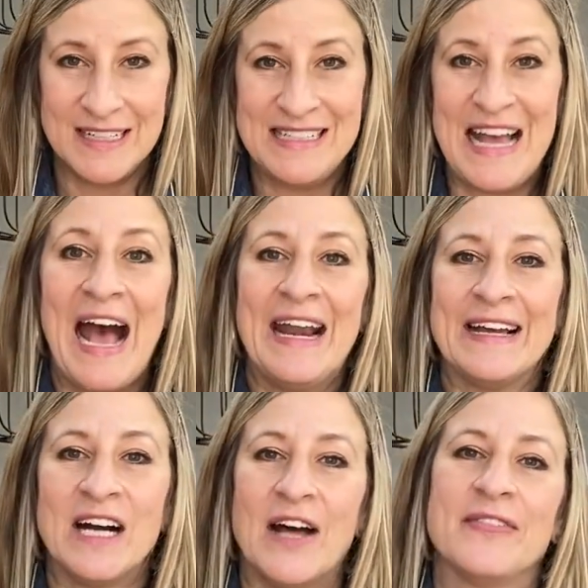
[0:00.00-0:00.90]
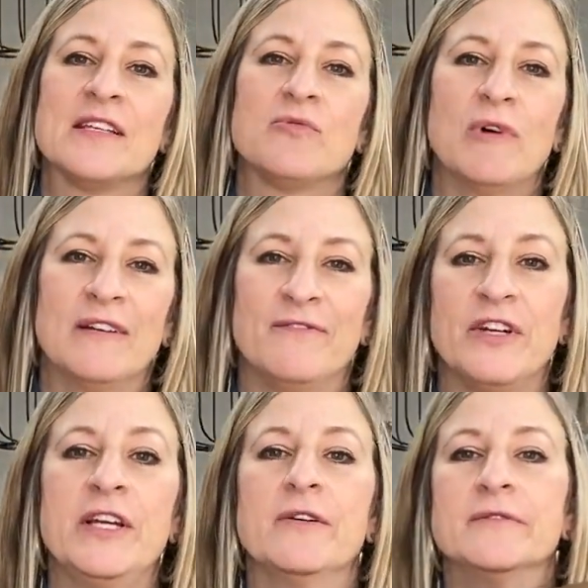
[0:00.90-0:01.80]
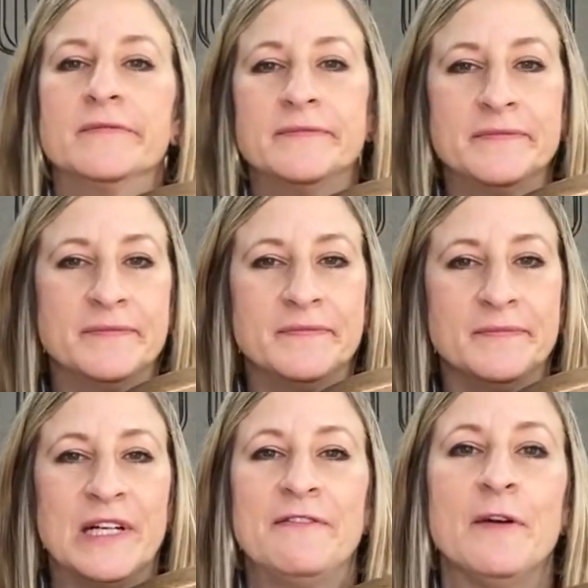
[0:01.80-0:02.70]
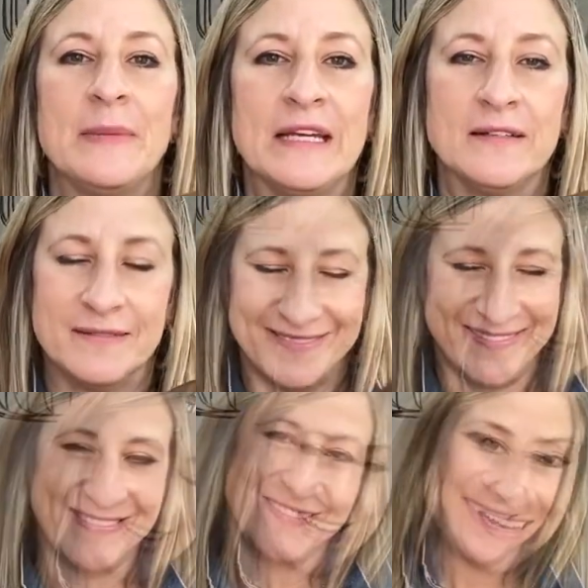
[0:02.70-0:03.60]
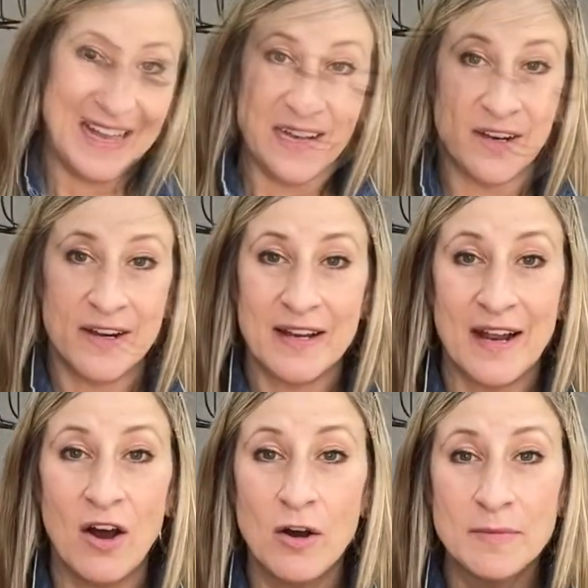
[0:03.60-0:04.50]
Dad, I got this one for you. Well, for me. I got it at Home